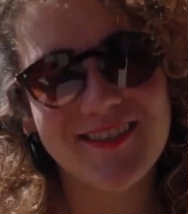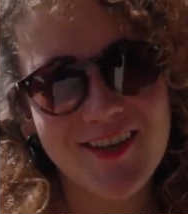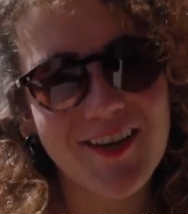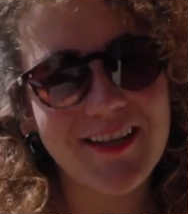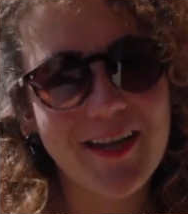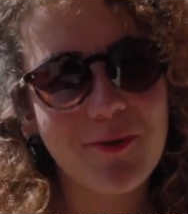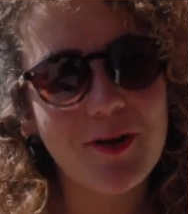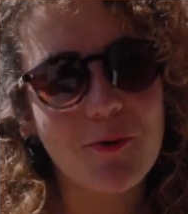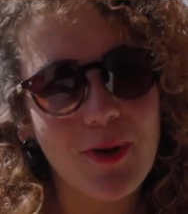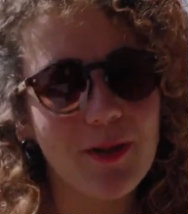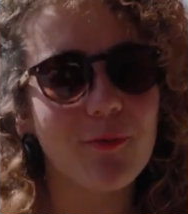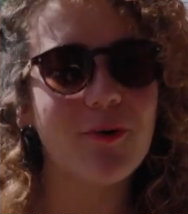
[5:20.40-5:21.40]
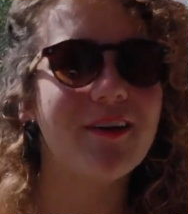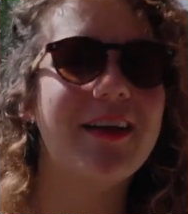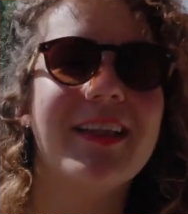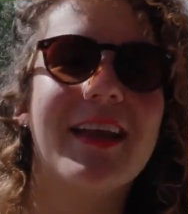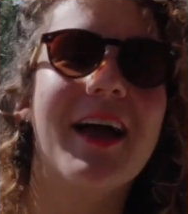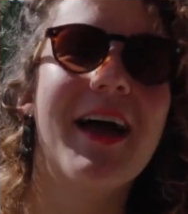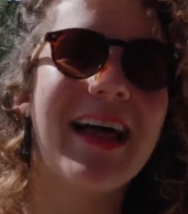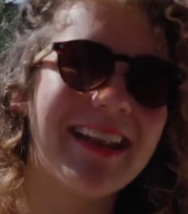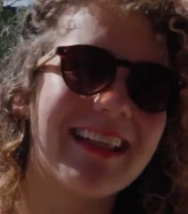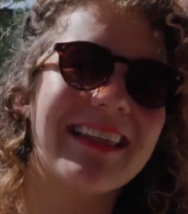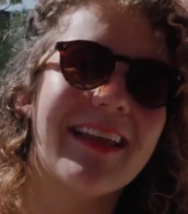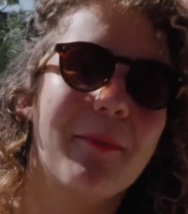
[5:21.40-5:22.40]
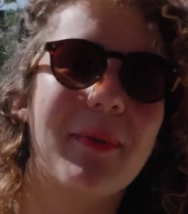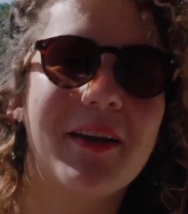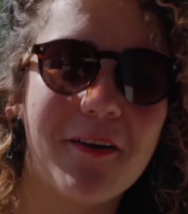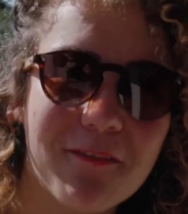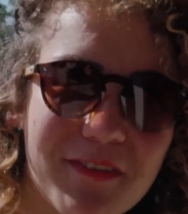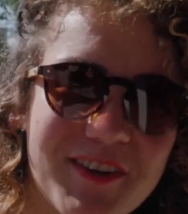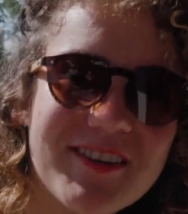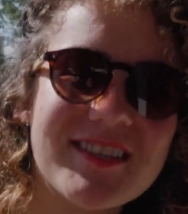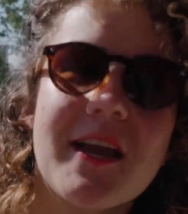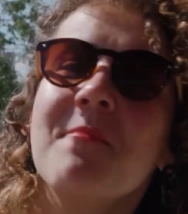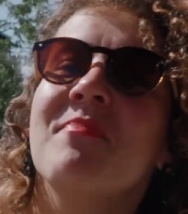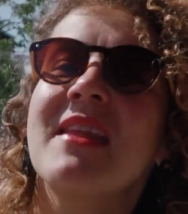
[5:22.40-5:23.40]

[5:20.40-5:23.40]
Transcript: saw that we're quite worried and a little bit confused,